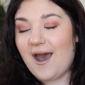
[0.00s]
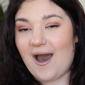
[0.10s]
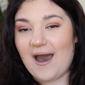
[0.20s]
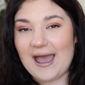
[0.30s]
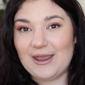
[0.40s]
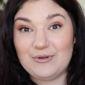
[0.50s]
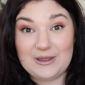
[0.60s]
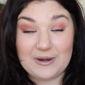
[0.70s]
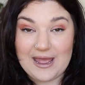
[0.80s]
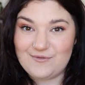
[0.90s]
I
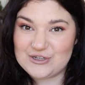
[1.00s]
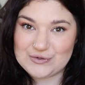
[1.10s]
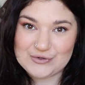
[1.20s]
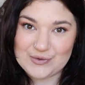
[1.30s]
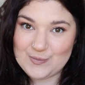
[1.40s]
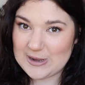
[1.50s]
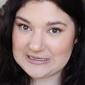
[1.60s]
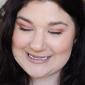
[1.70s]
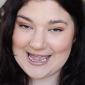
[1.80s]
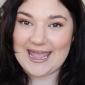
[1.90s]
really want to have children
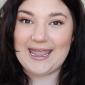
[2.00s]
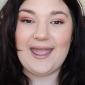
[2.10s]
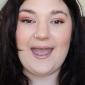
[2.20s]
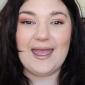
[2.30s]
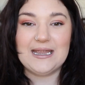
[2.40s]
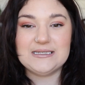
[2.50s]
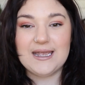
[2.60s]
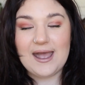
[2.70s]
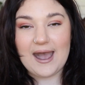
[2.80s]
one day, and